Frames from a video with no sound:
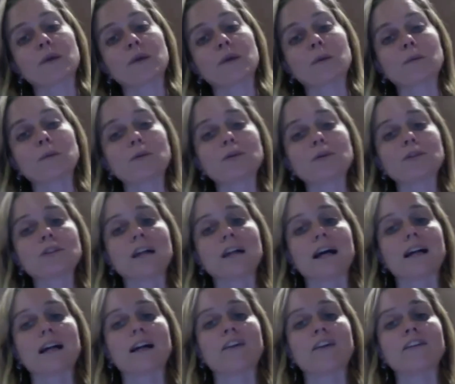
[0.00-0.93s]
people,
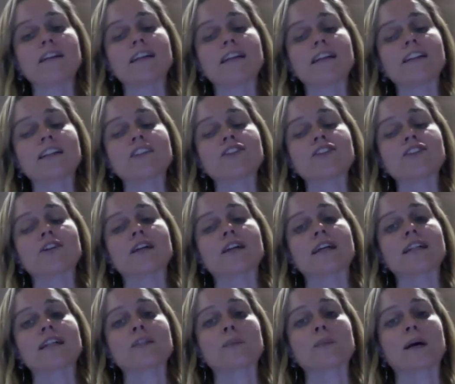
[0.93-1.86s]
and I really enjoy
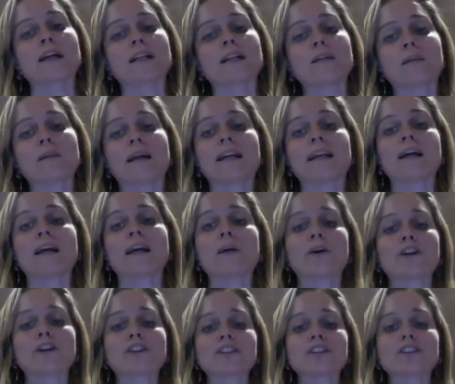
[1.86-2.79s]
expanding my
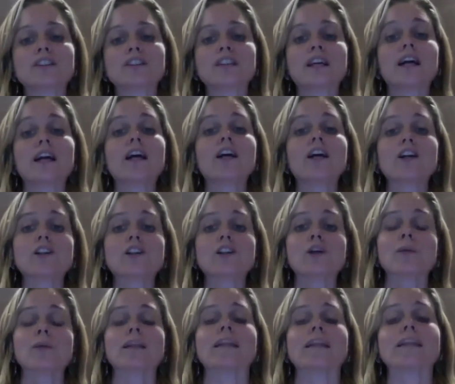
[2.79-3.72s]
networks
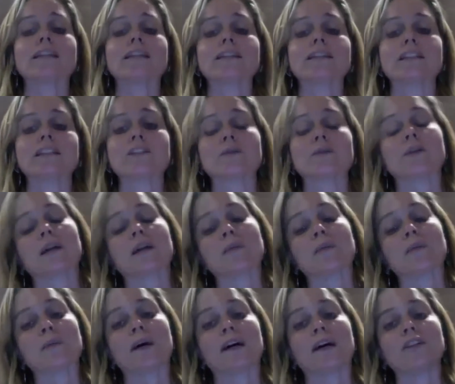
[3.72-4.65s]
globally because that's what
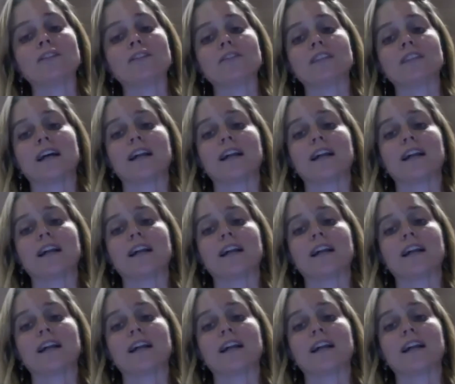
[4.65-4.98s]
I'm about.